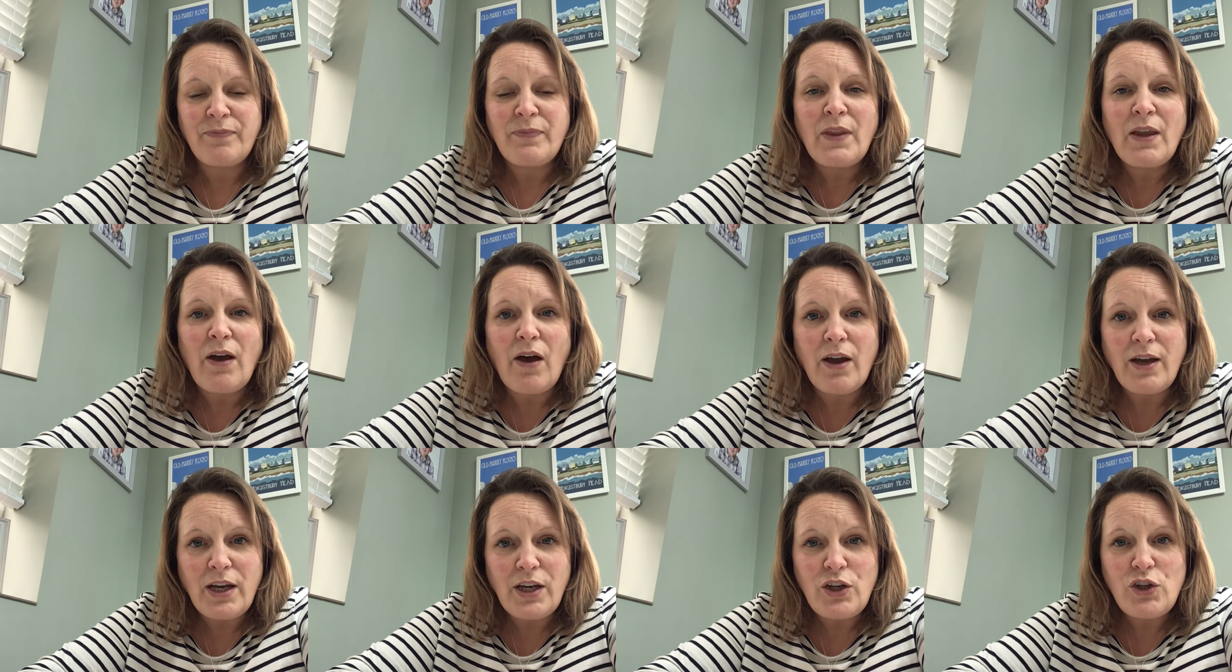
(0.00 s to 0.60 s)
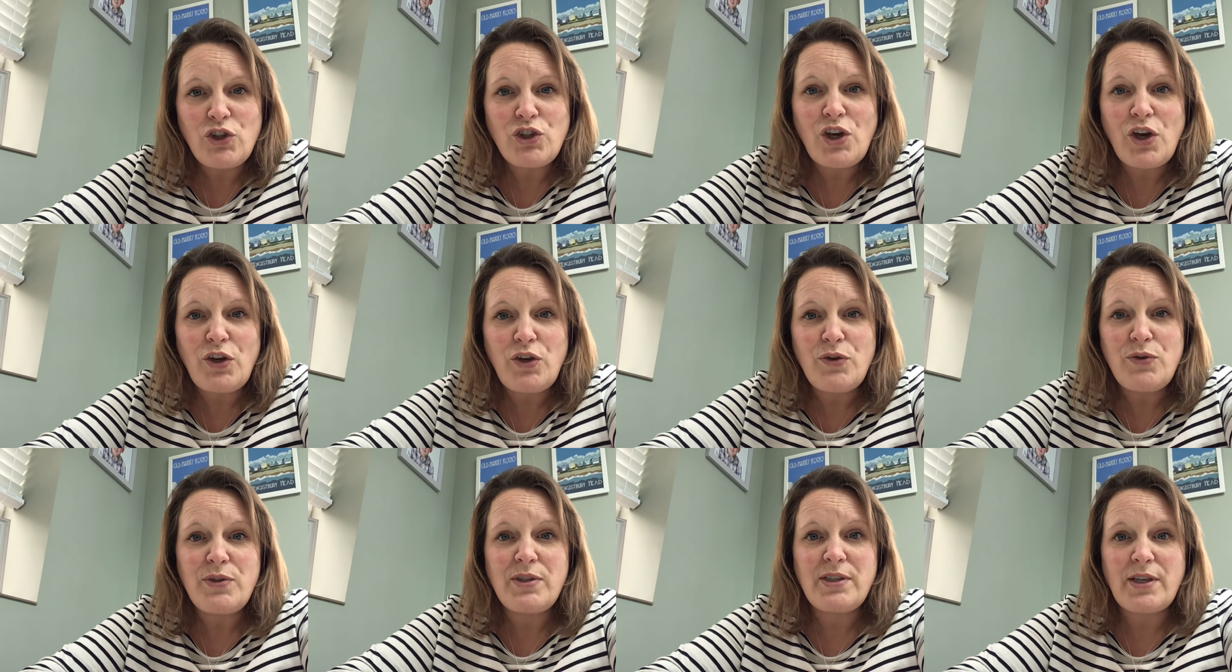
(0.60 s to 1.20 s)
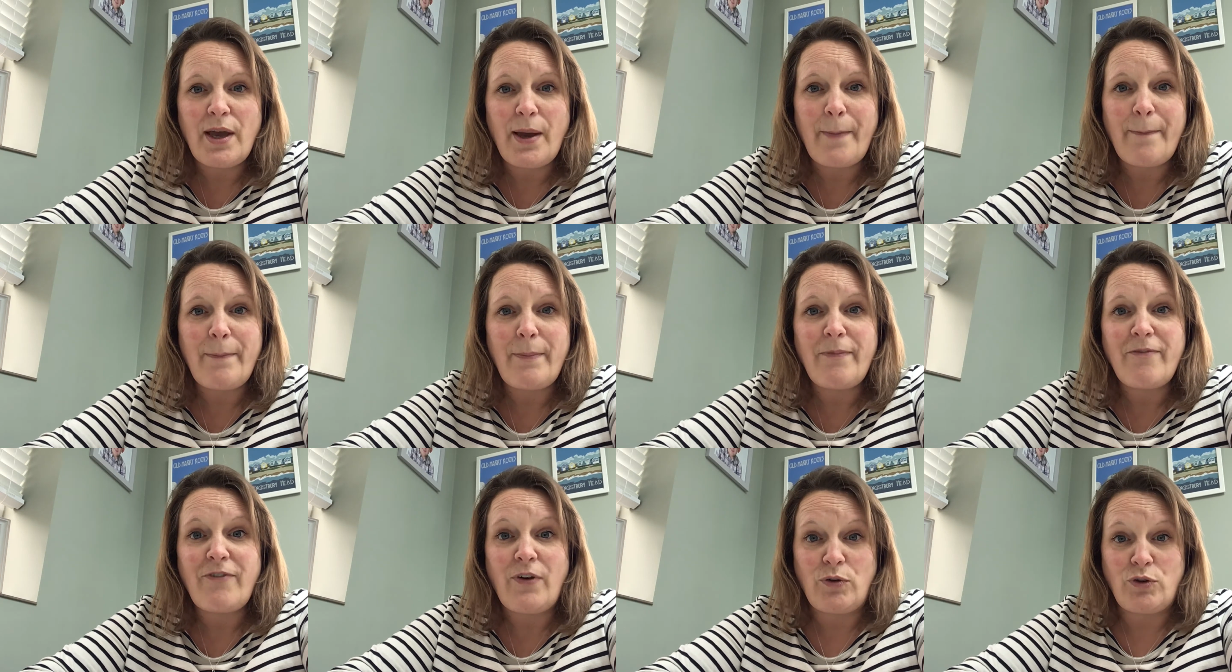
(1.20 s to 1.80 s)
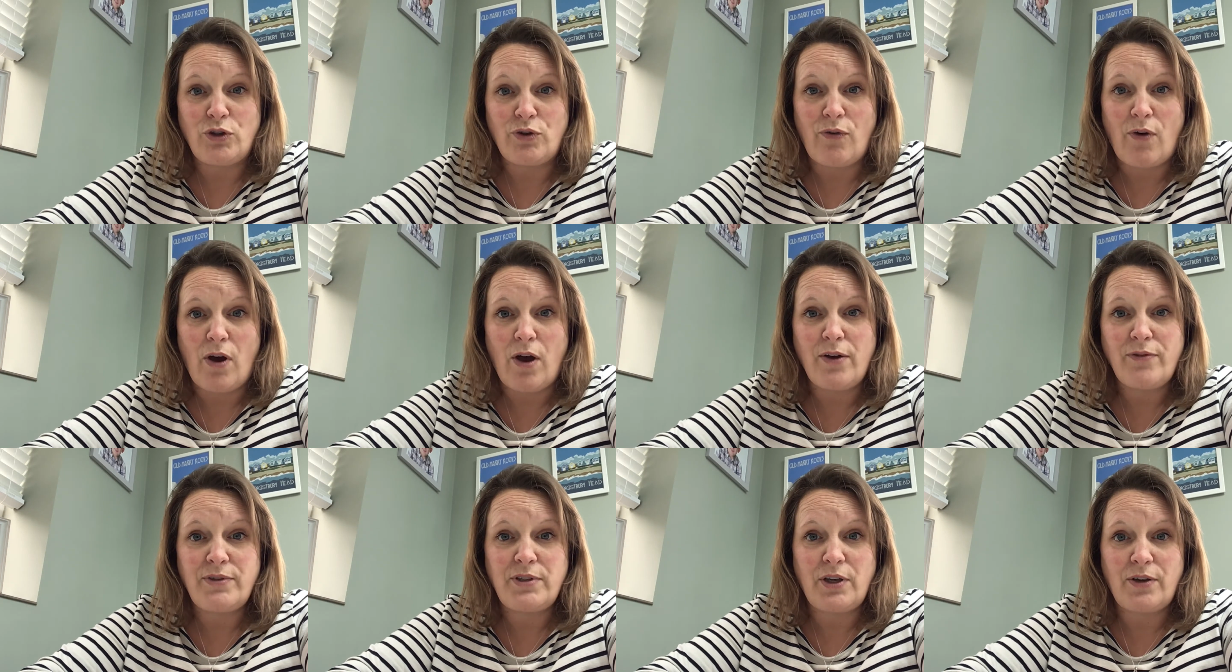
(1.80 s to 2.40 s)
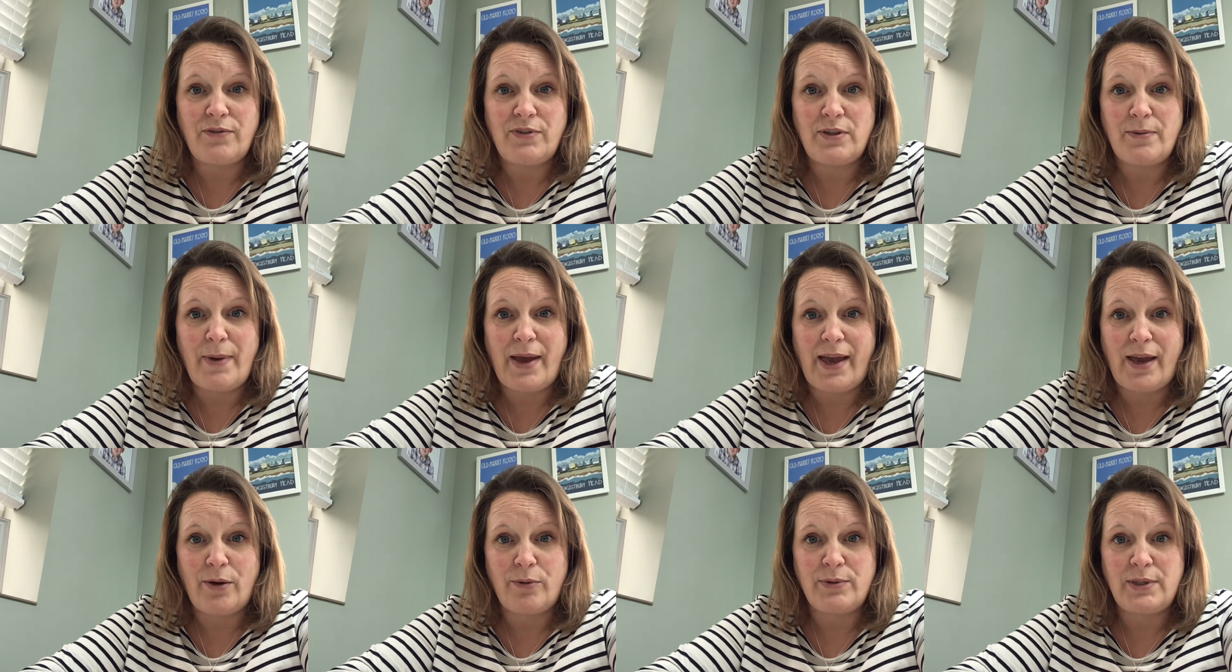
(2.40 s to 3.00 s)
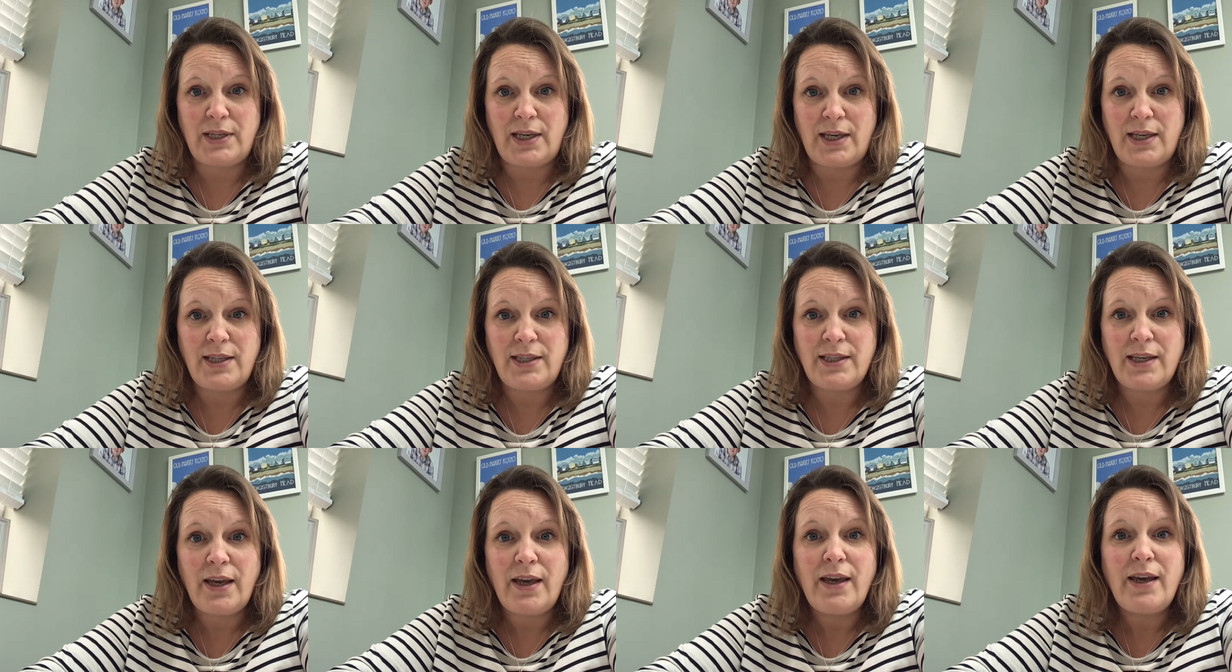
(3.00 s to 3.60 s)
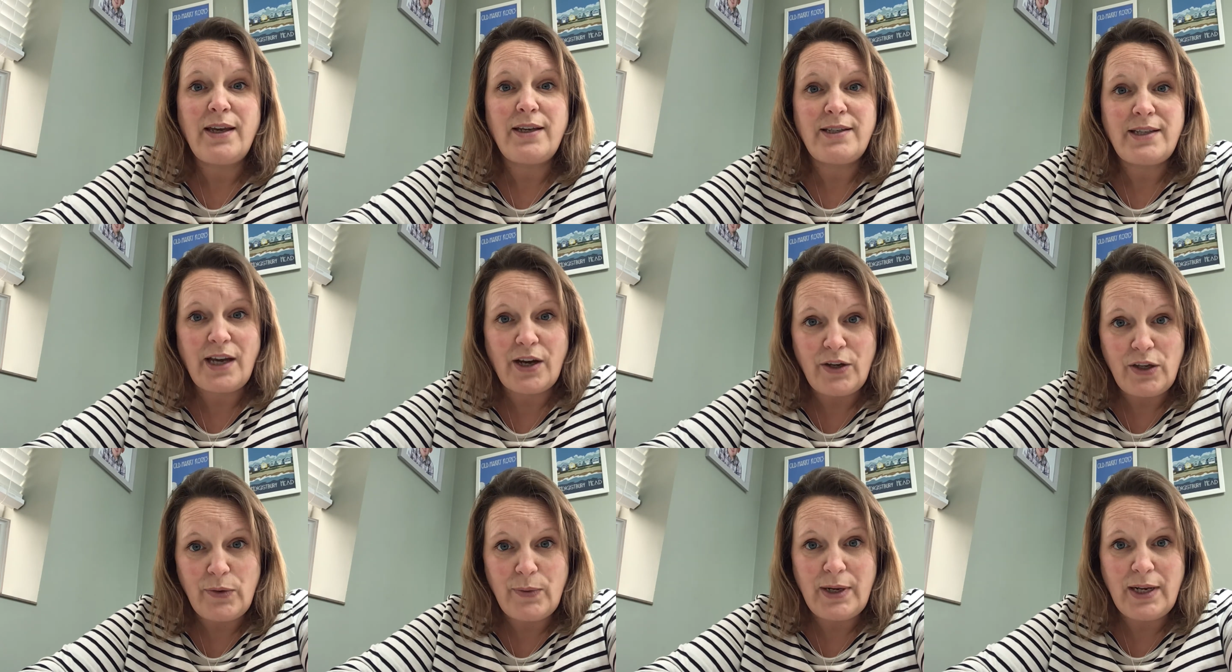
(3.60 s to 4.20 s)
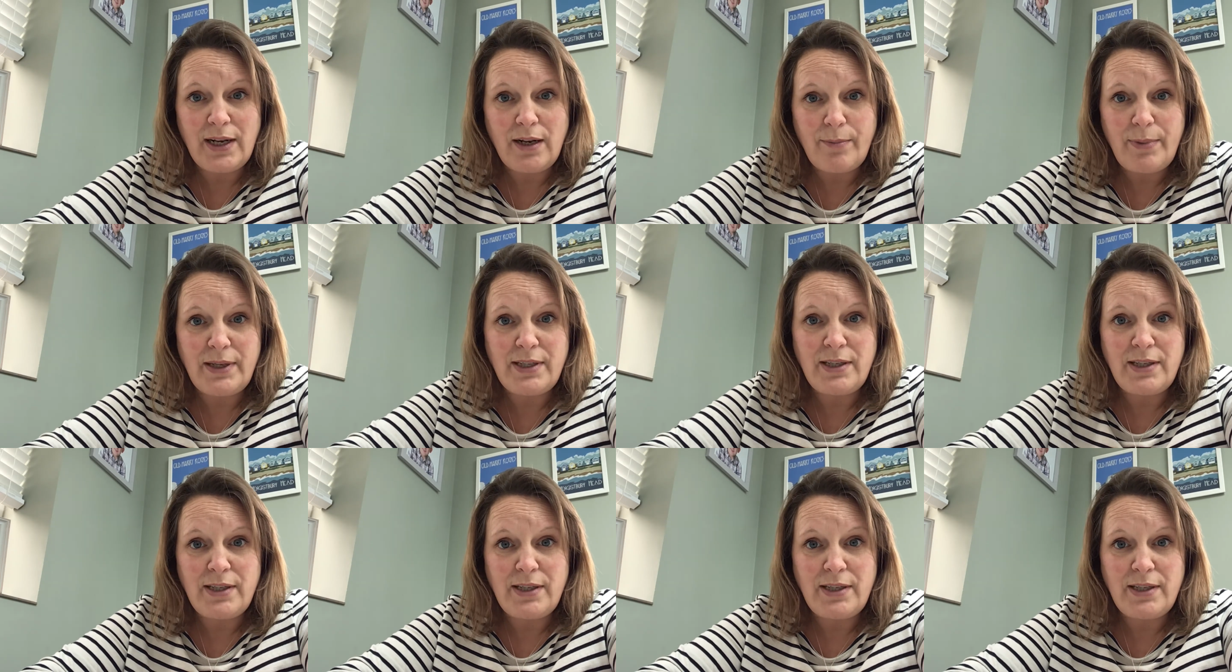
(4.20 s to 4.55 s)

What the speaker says: I'm going to show you some photographs of some houses, tell you a little bit